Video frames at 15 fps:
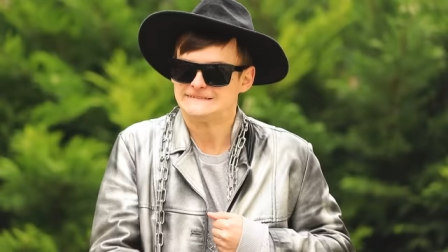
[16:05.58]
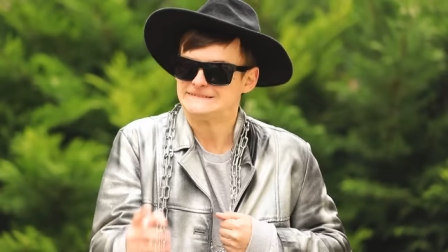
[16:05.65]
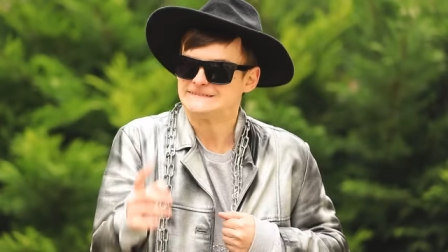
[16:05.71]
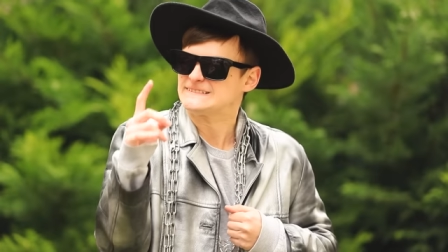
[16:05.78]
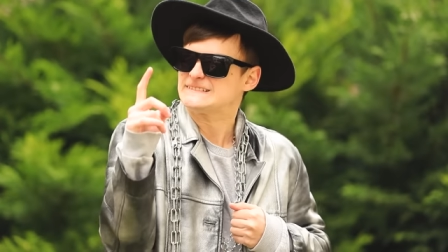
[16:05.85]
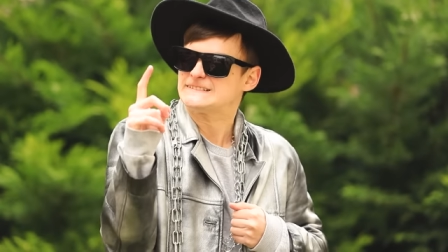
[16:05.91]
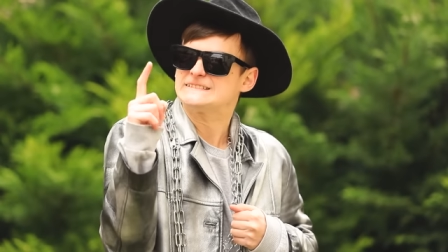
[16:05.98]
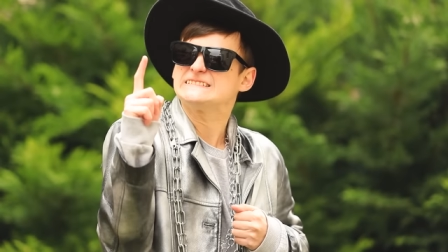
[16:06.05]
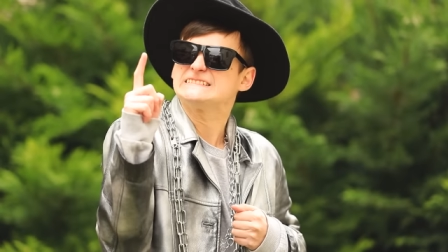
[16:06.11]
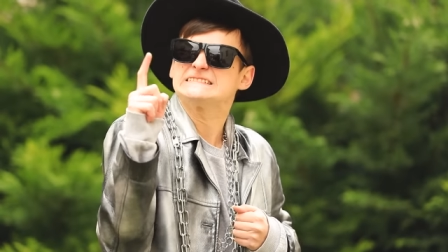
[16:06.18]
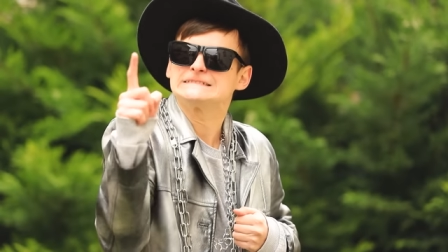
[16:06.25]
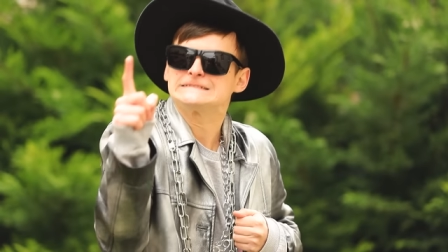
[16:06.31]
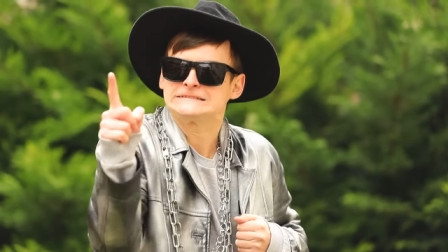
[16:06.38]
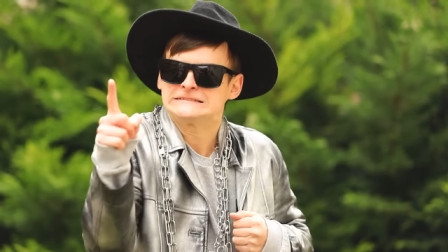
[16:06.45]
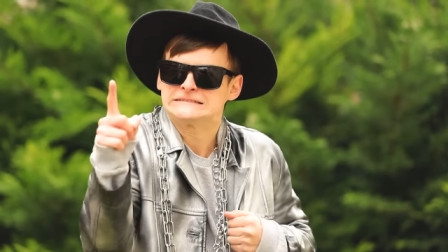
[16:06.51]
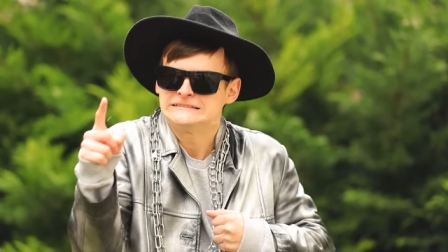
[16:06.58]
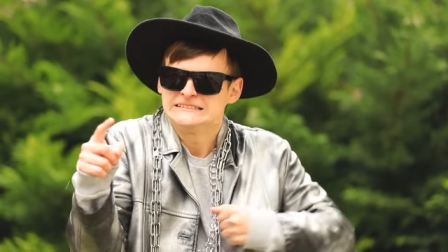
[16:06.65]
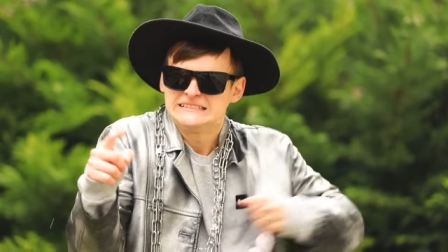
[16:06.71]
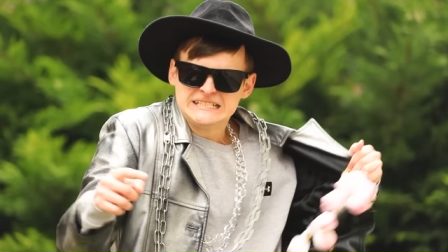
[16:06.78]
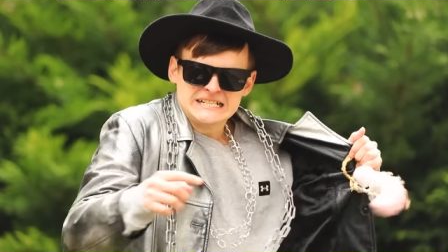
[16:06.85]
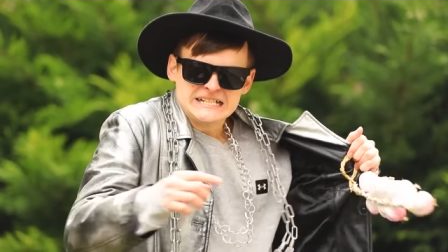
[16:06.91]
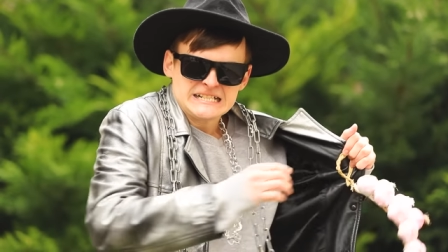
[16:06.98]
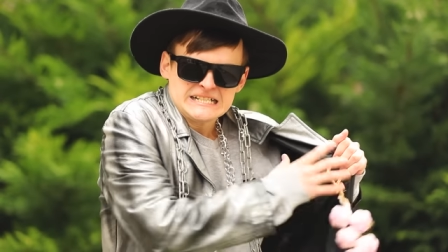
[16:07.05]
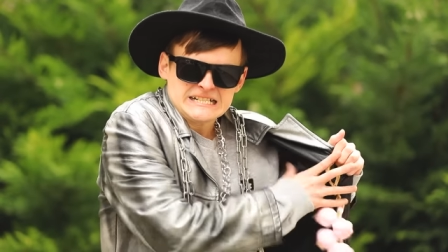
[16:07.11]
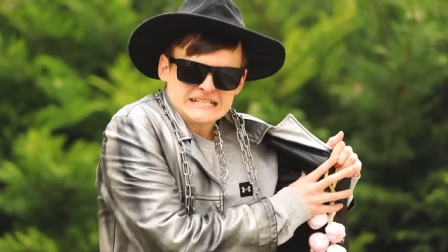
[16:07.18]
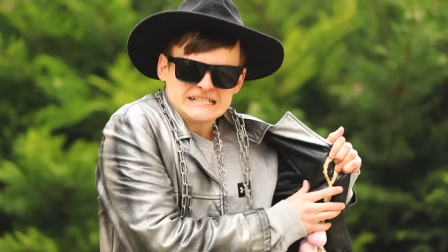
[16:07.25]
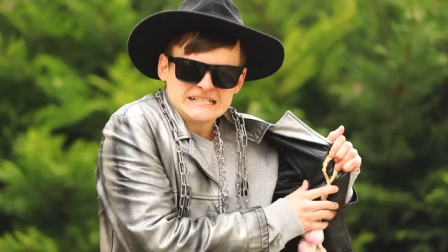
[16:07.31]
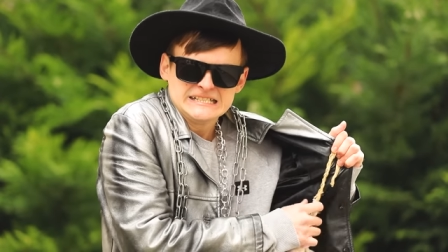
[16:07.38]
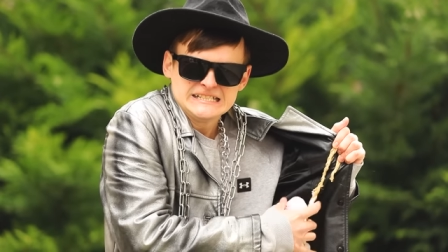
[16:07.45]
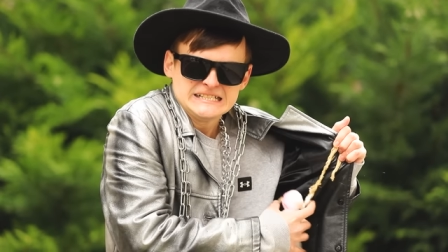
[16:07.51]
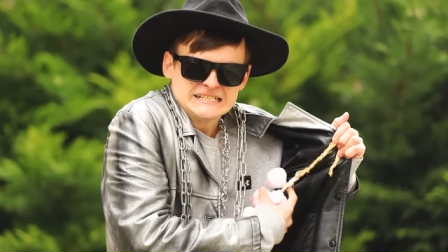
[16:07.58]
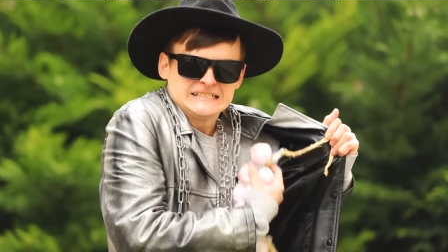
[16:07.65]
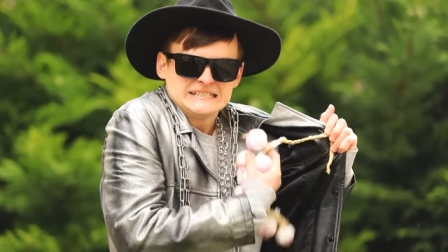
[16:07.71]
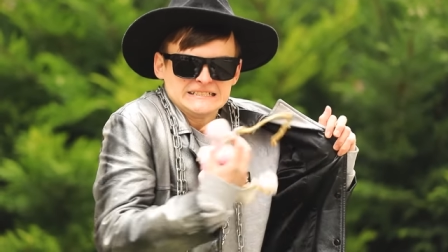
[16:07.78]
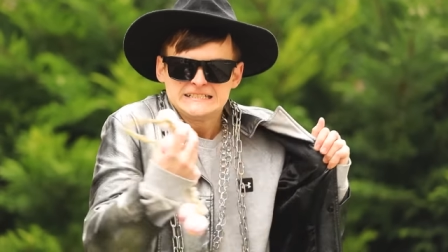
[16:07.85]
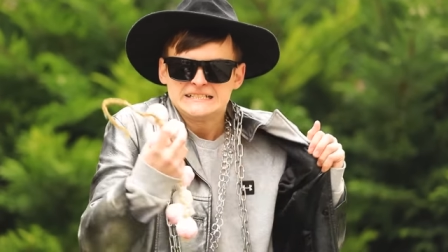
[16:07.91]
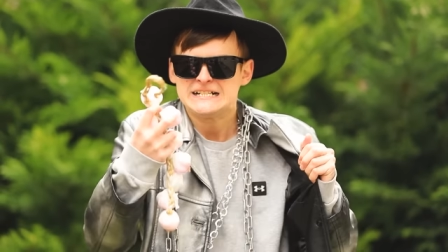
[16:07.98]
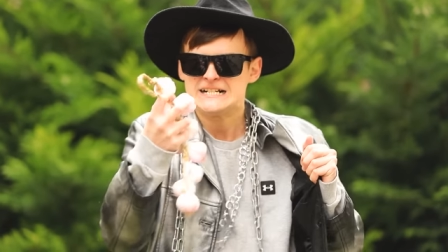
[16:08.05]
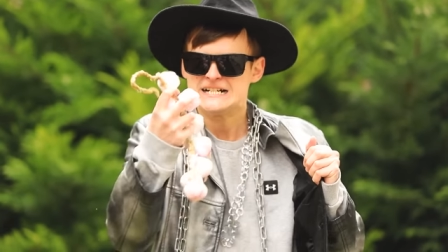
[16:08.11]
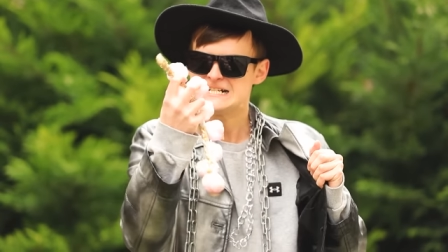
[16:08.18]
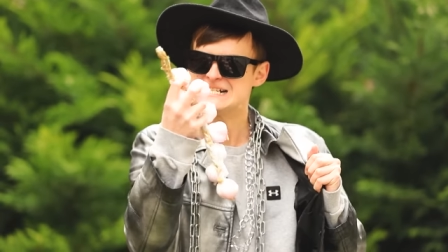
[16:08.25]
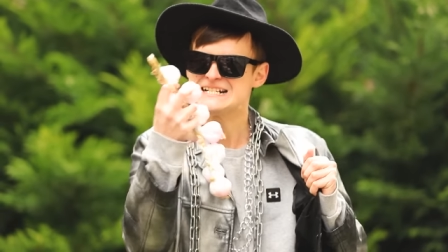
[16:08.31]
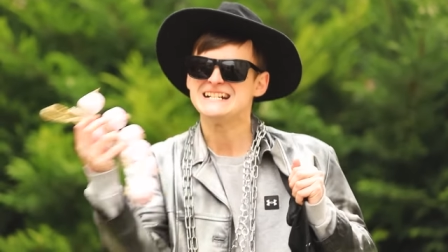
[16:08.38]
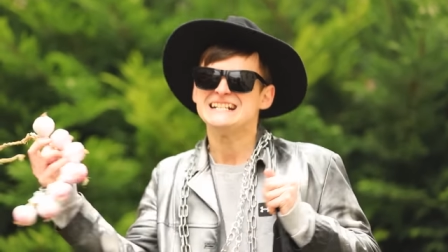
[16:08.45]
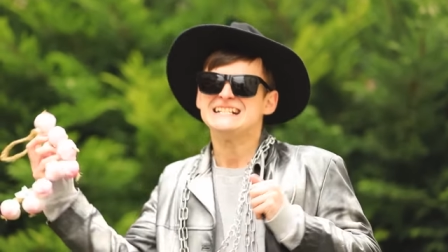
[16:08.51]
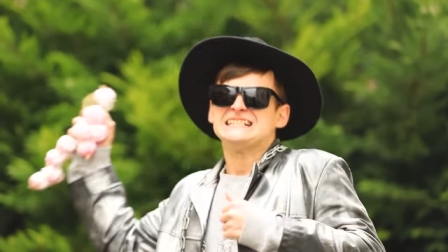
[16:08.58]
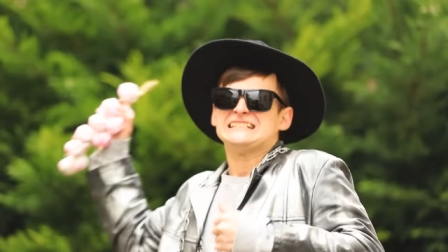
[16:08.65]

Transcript: You think this is funny, huh? Here, taste some